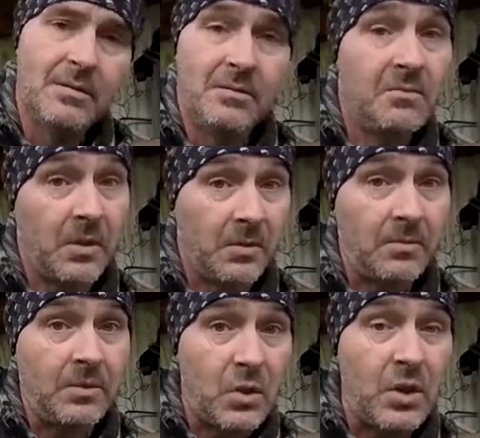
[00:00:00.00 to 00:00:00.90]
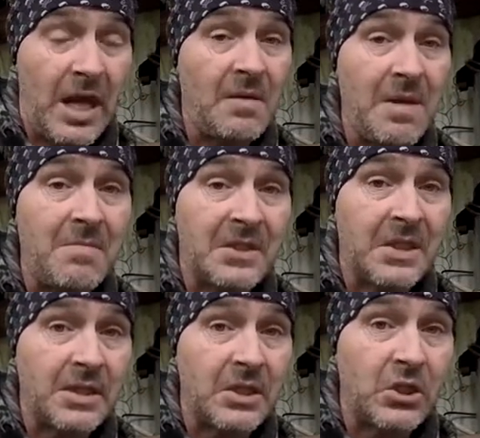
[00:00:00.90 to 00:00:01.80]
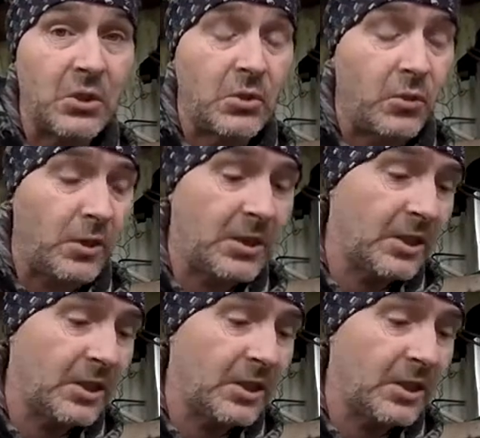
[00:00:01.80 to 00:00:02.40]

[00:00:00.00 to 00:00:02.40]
well, you can be misunderstood, Chris.